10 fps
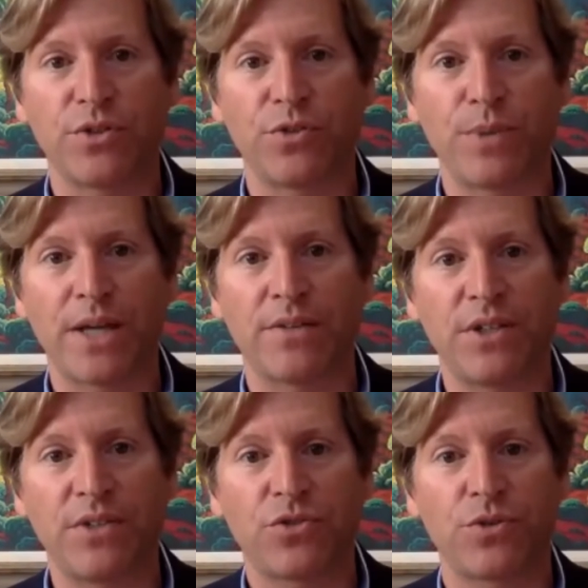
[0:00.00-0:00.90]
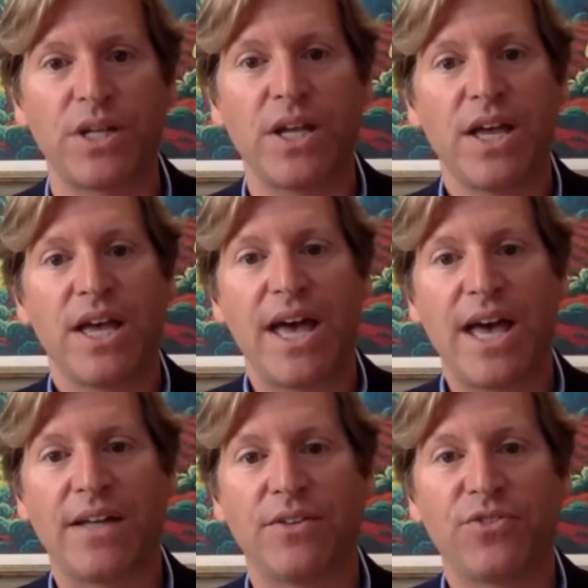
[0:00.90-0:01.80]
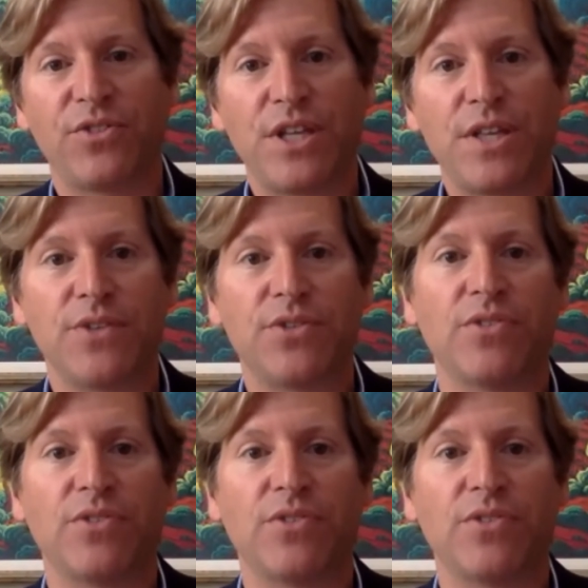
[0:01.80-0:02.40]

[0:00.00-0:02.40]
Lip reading: span of history and see this